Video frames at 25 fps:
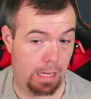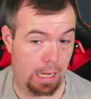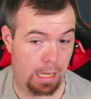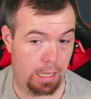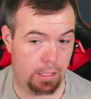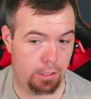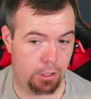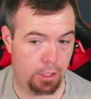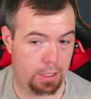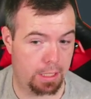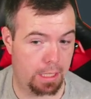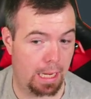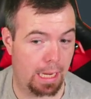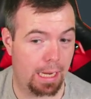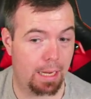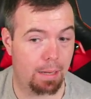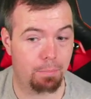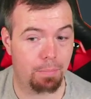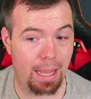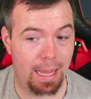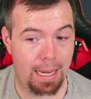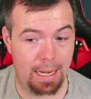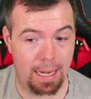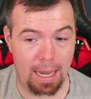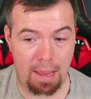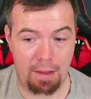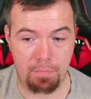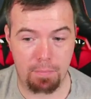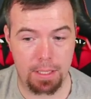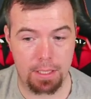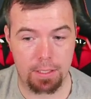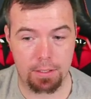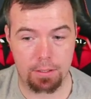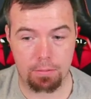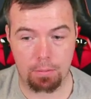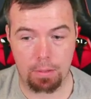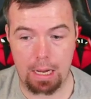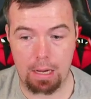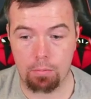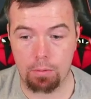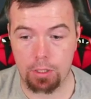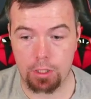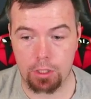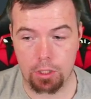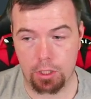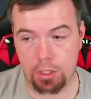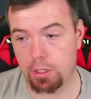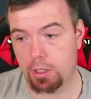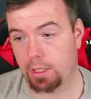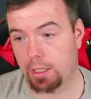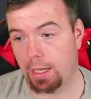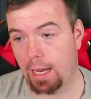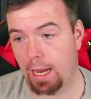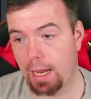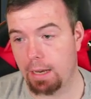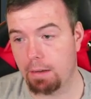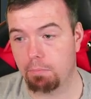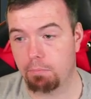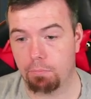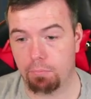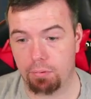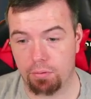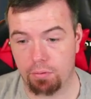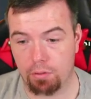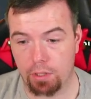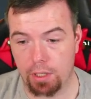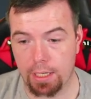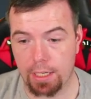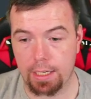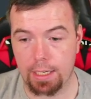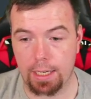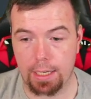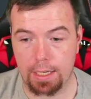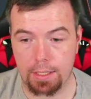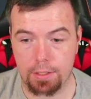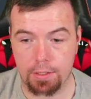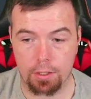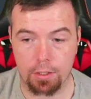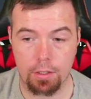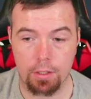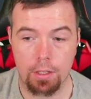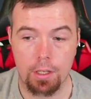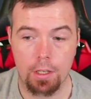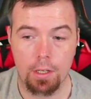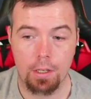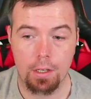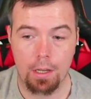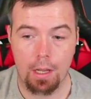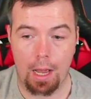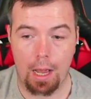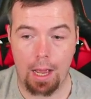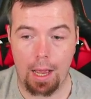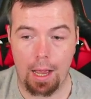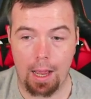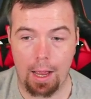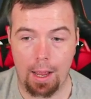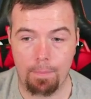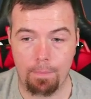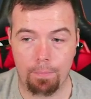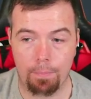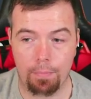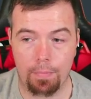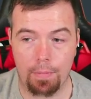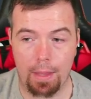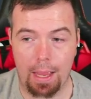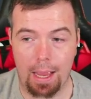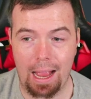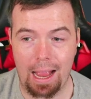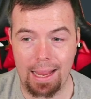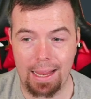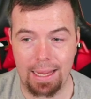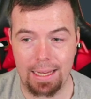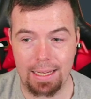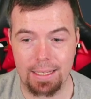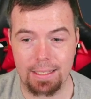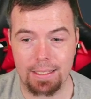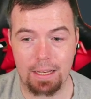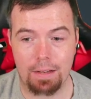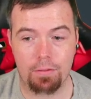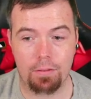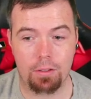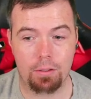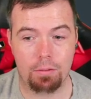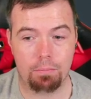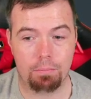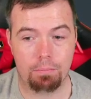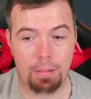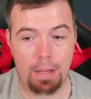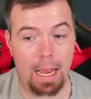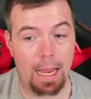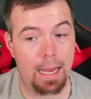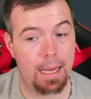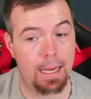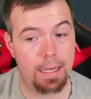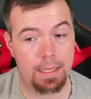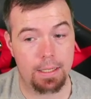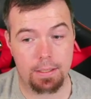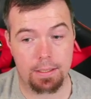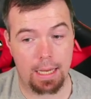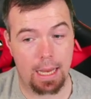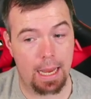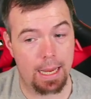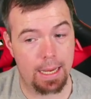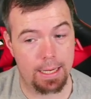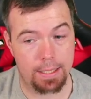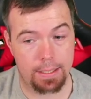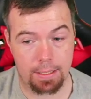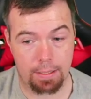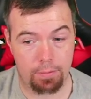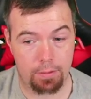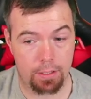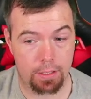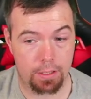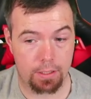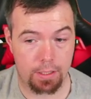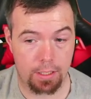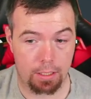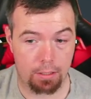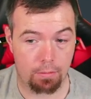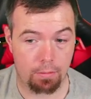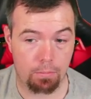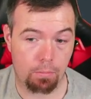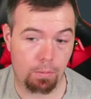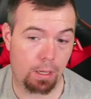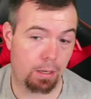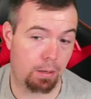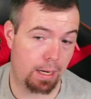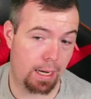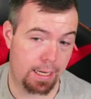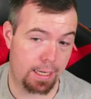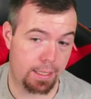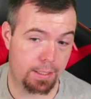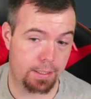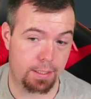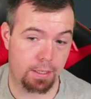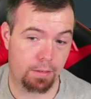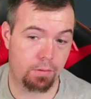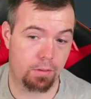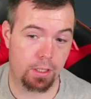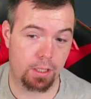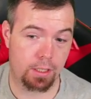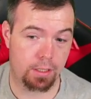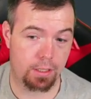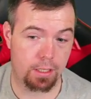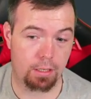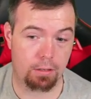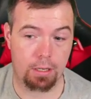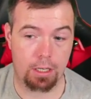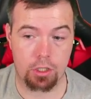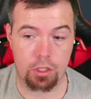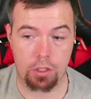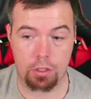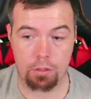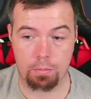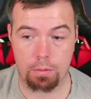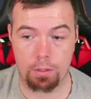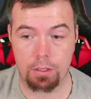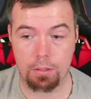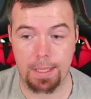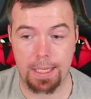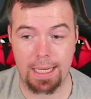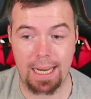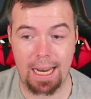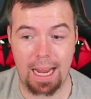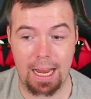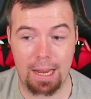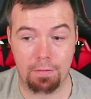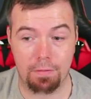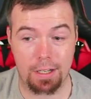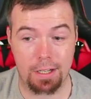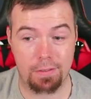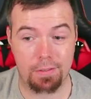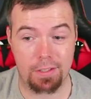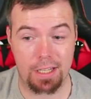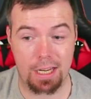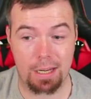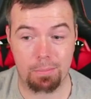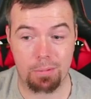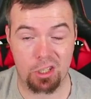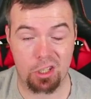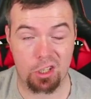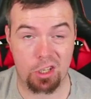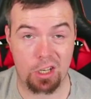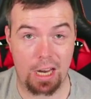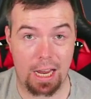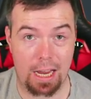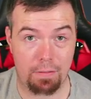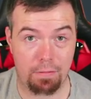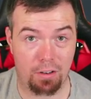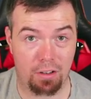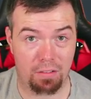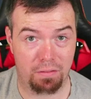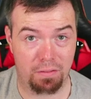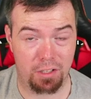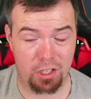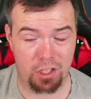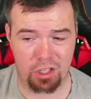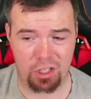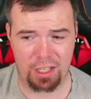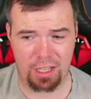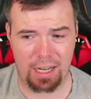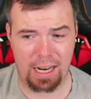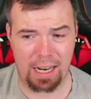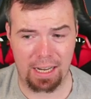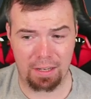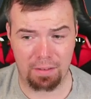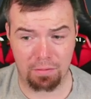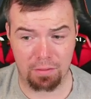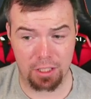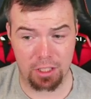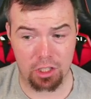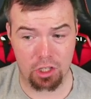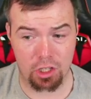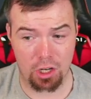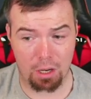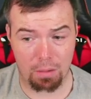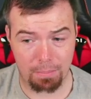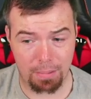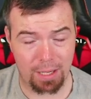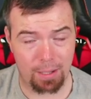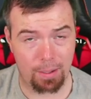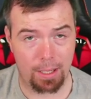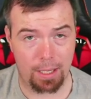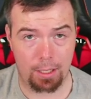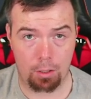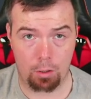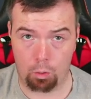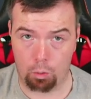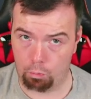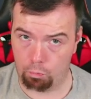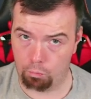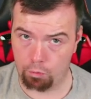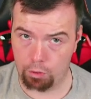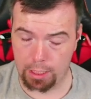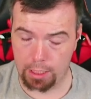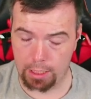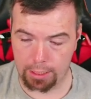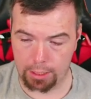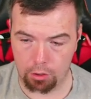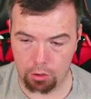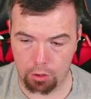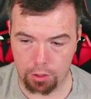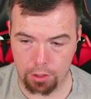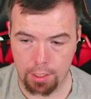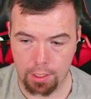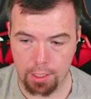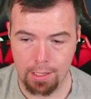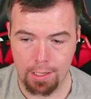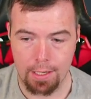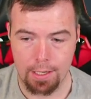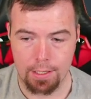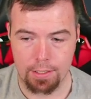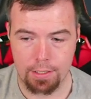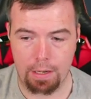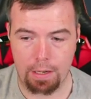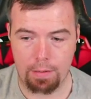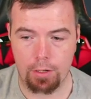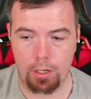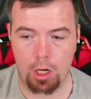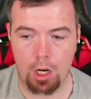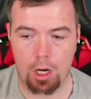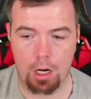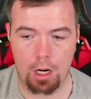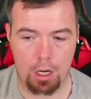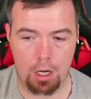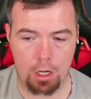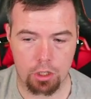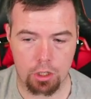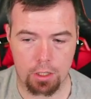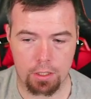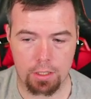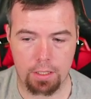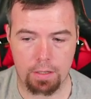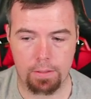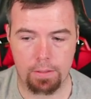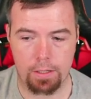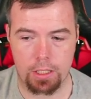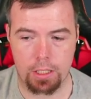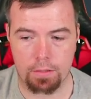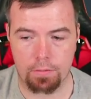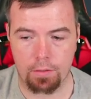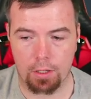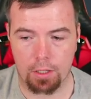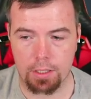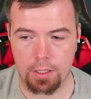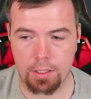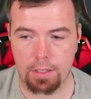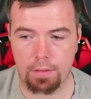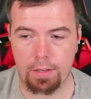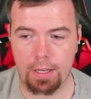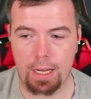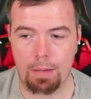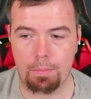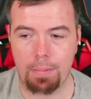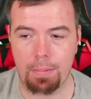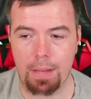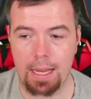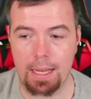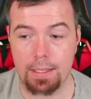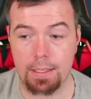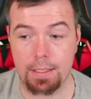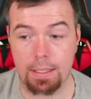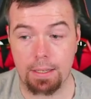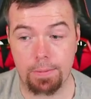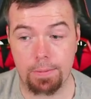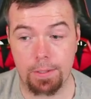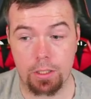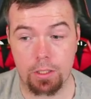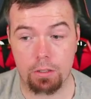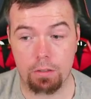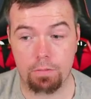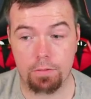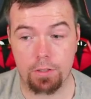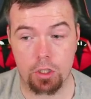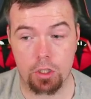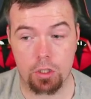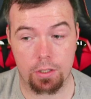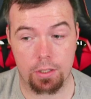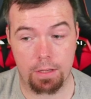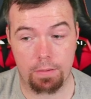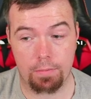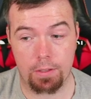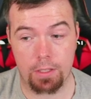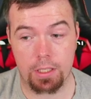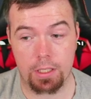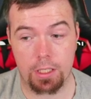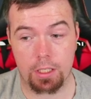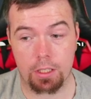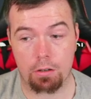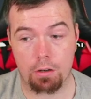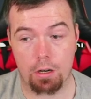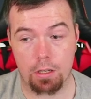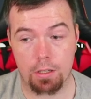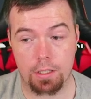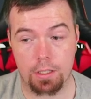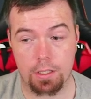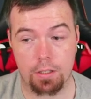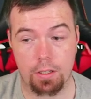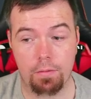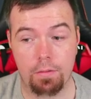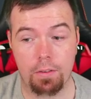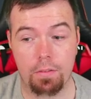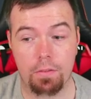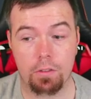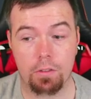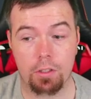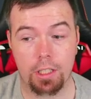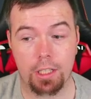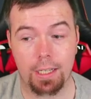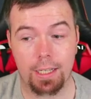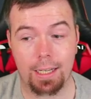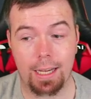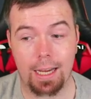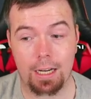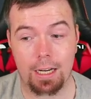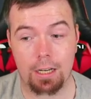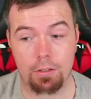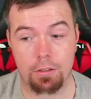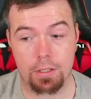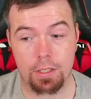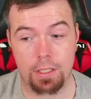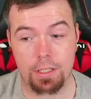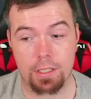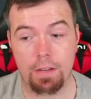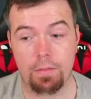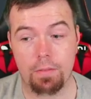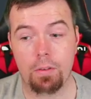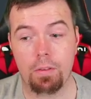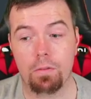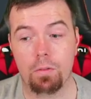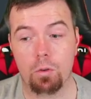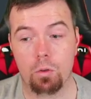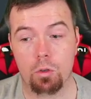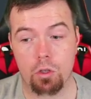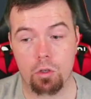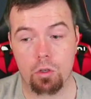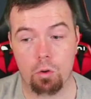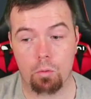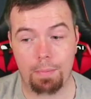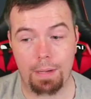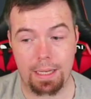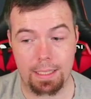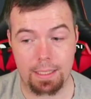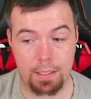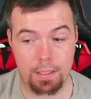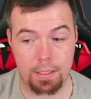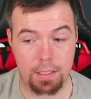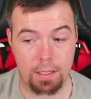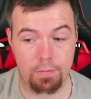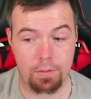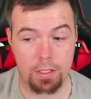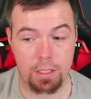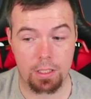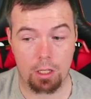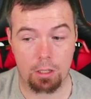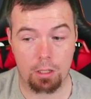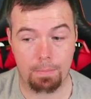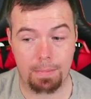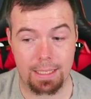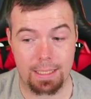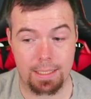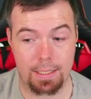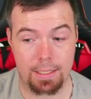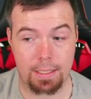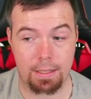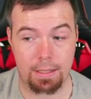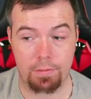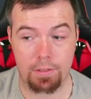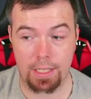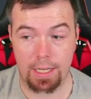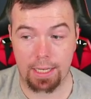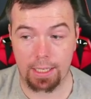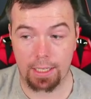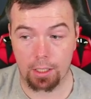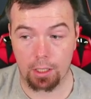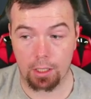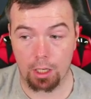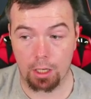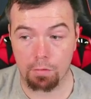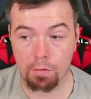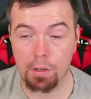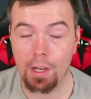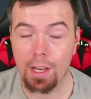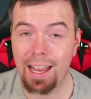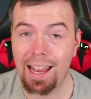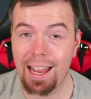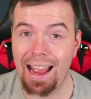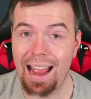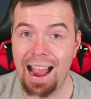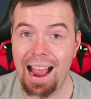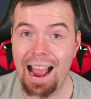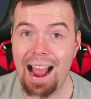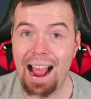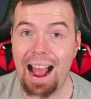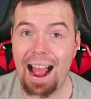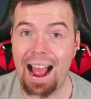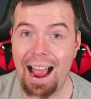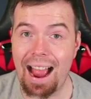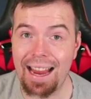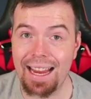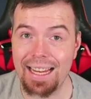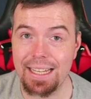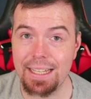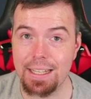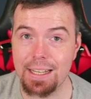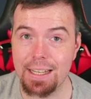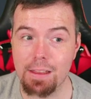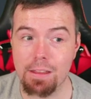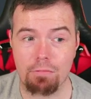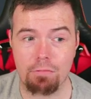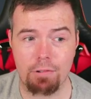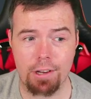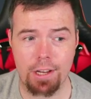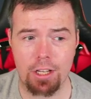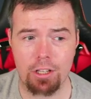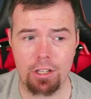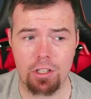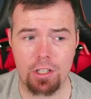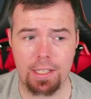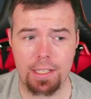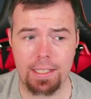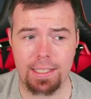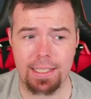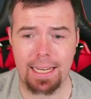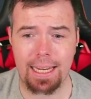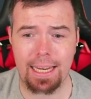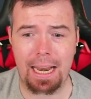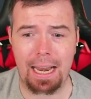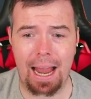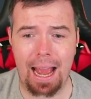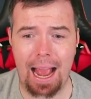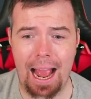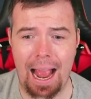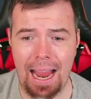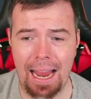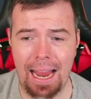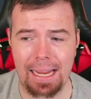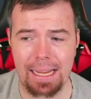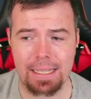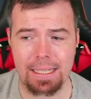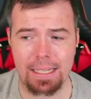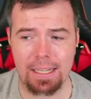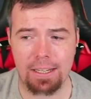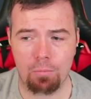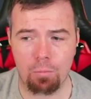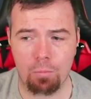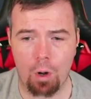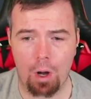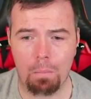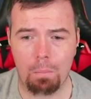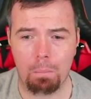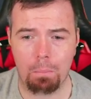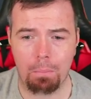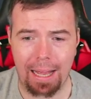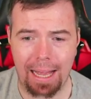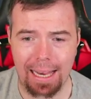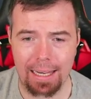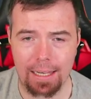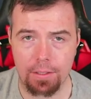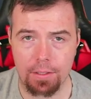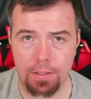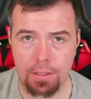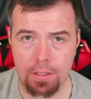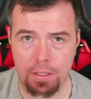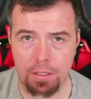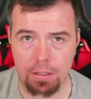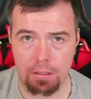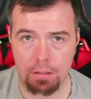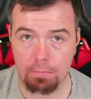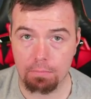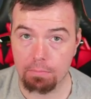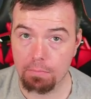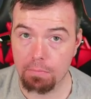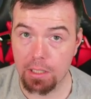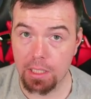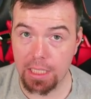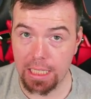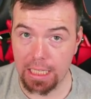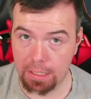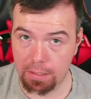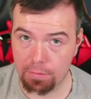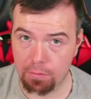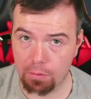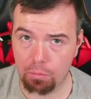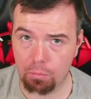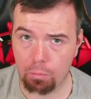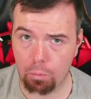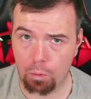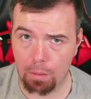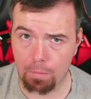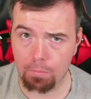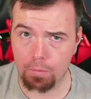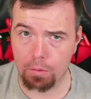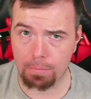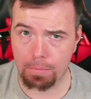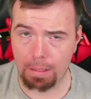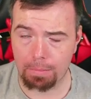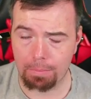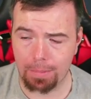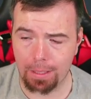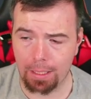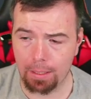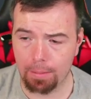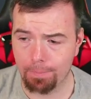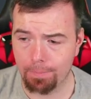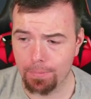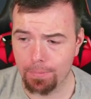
He can play left mid as well, which is, again, pretty decent. 87 pace, 87 87 acceleration sprint speed, 83 attack position, 85 finishing, and 83 shot power. All really good. 79 long shot, 76 volley, 78 pen, 72 vision, 76 crossing, 73 kick accuracy, 74 short passing, 70 long passing, 78 curve. 83 agility and 81 balance. 6'1", remember.